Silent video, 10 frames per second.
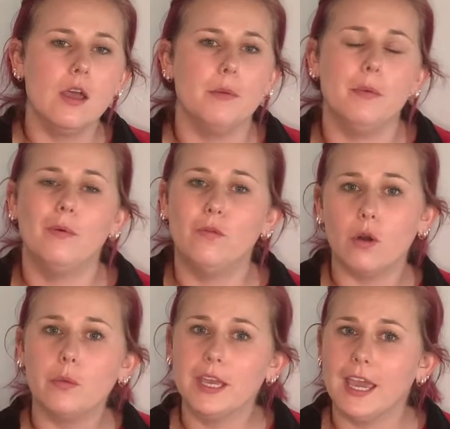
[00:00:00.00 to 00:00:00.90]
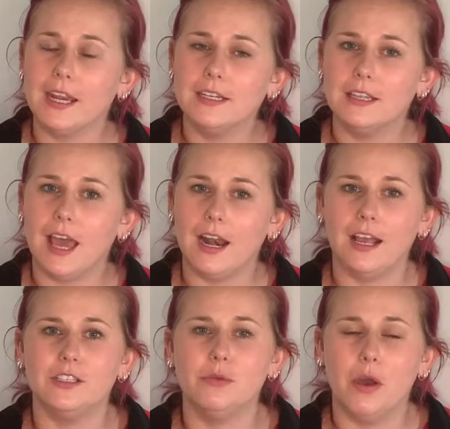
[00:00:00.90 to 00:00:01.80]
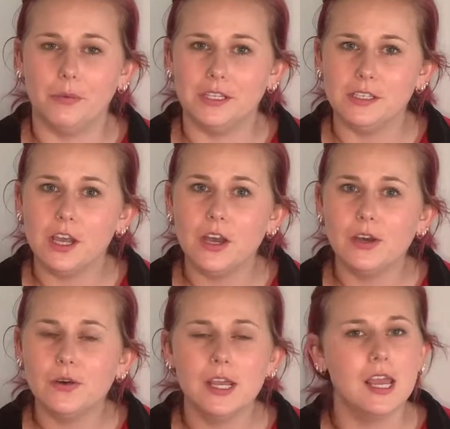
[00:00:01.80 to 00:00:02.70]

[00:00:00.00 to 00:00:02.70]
Before we get into that, as you always know,